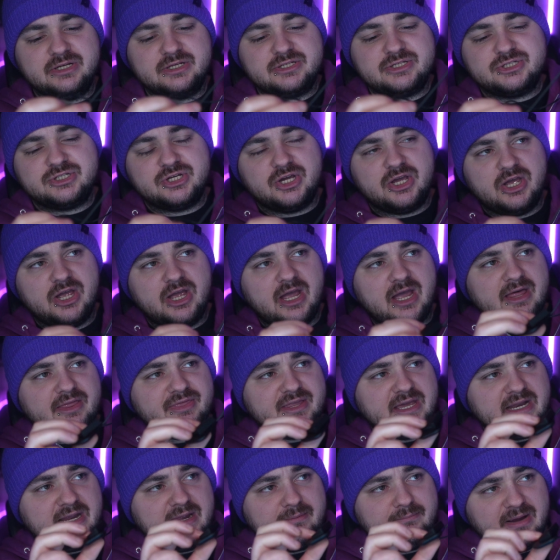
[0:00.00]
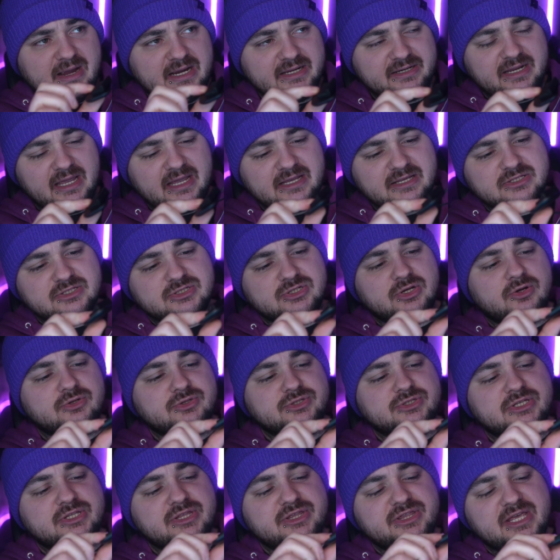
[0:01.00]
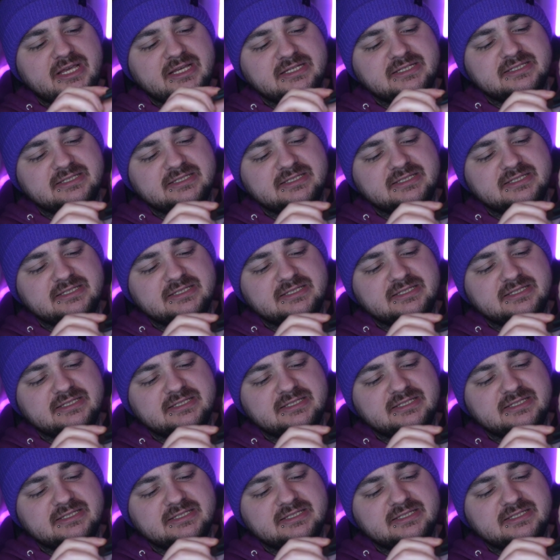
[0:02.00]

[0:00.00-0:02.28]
shirt, and then it magnets onto this